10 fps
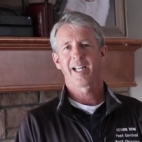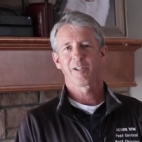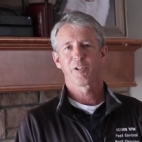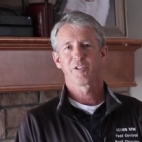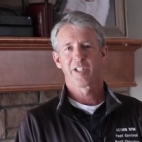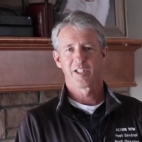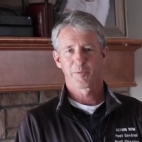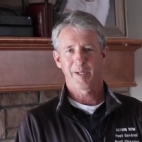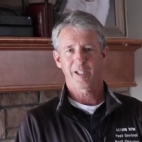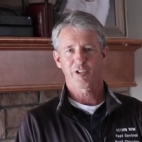handles the
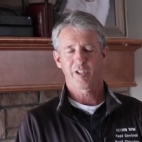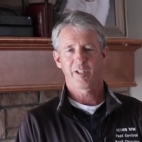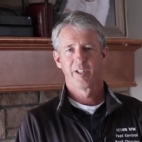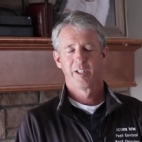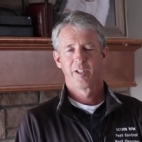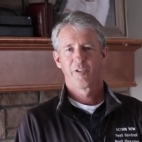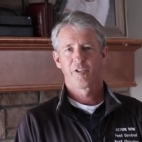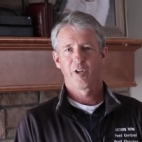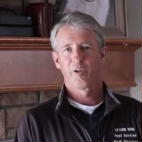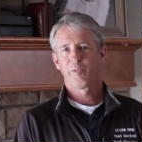inspection.
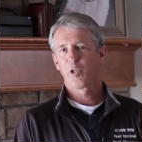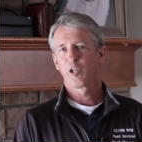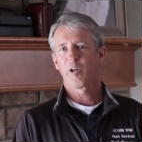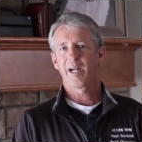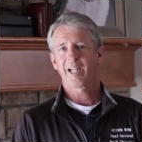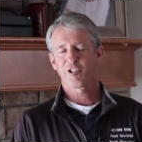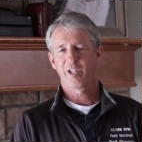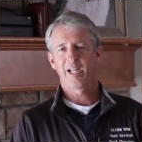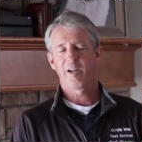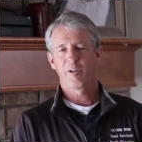So if you call action
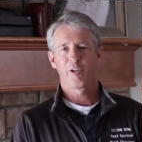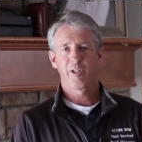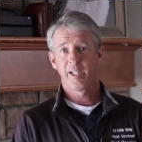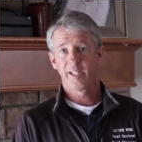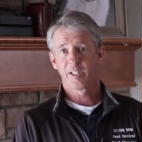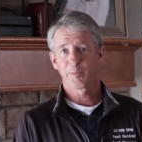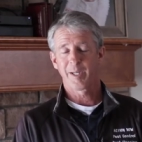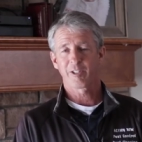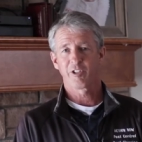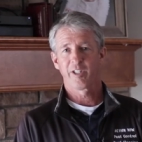now and you need an
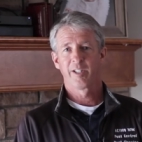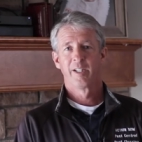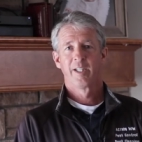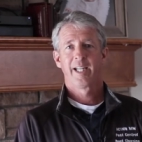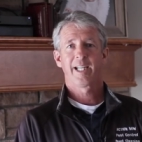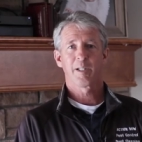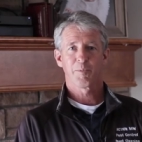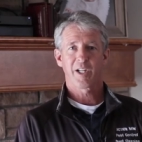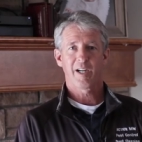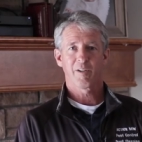inspection, he
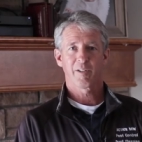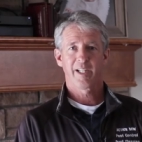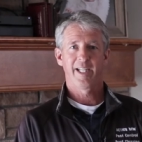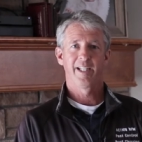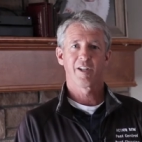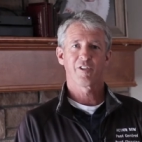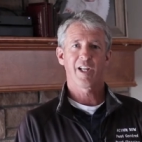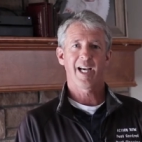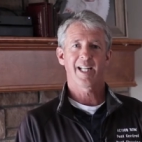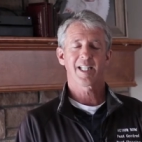comes out, he does
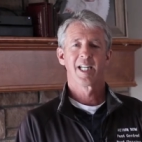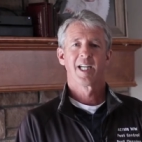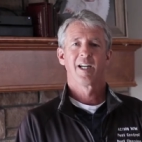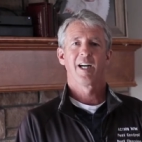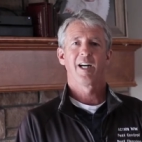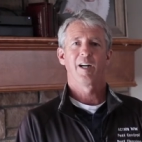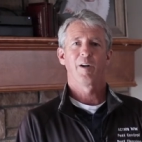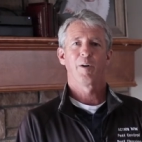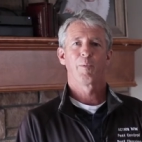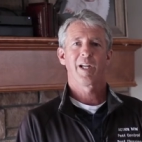that.
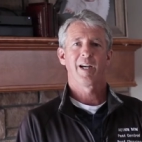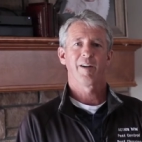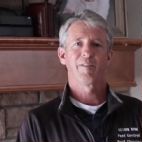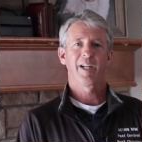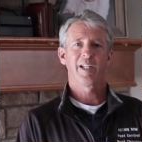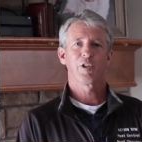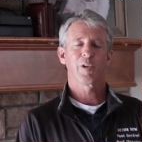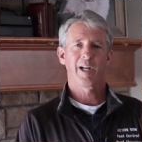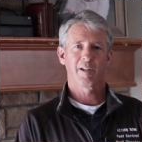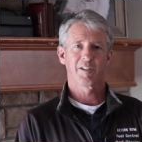Uh, we have a
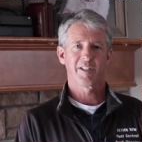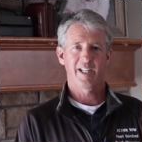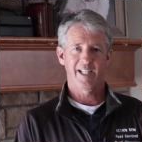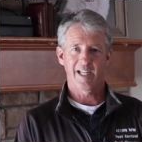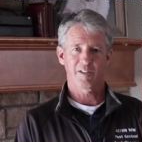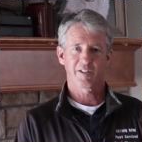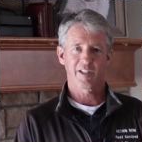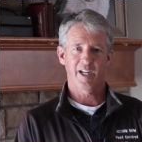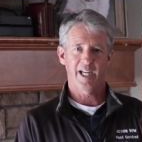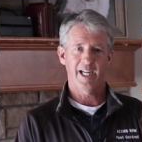trailer sitting
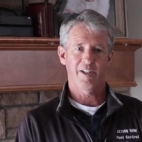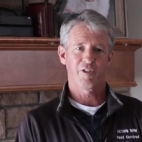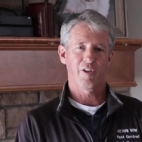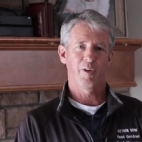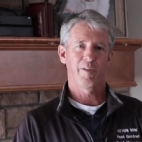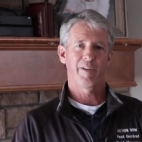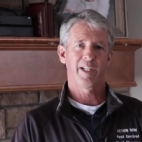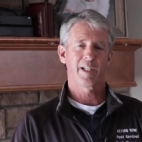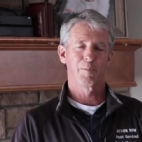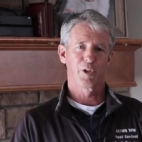outside. So if he
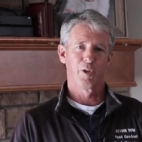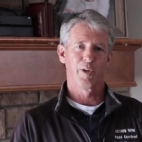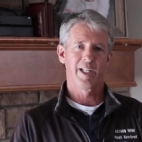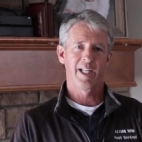comes through and